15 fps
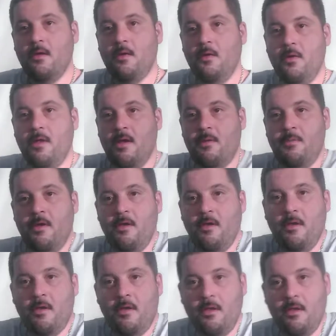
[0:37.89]
Hold on a minute.
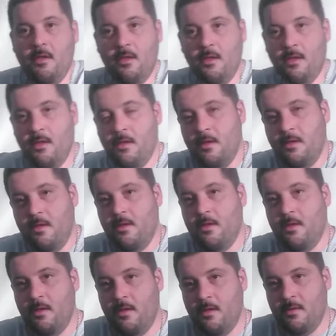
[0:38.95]

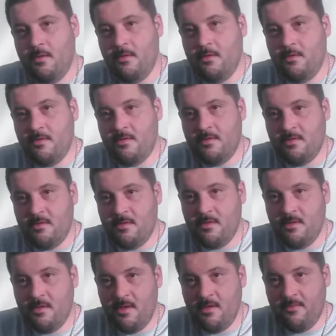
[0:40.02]
Let's
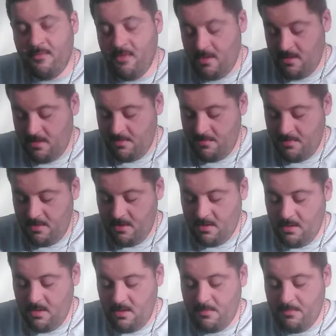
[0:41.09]
not forget to
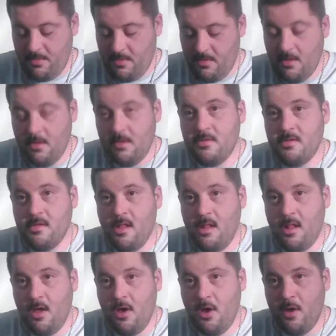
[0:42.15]
buckle up. It's the
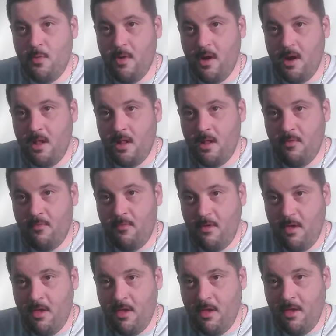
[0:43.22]
law where I live.
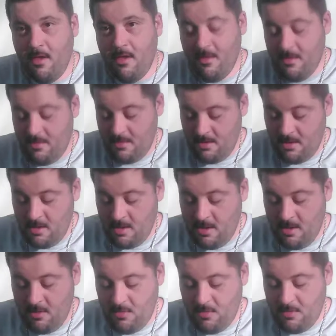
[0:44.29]
Click
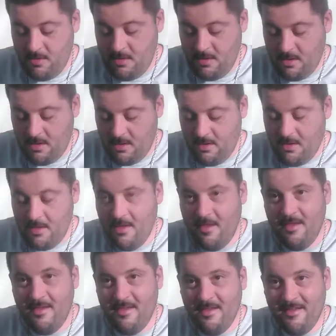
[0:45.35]
it or ticket.
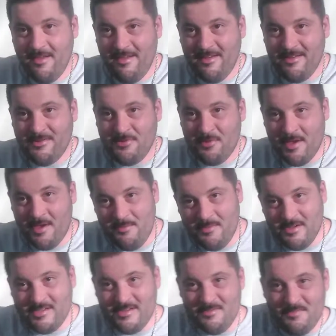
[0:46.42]
So I got my
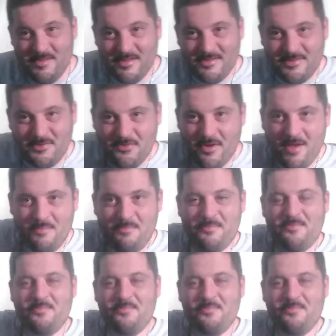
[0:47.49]
seatbelt strap.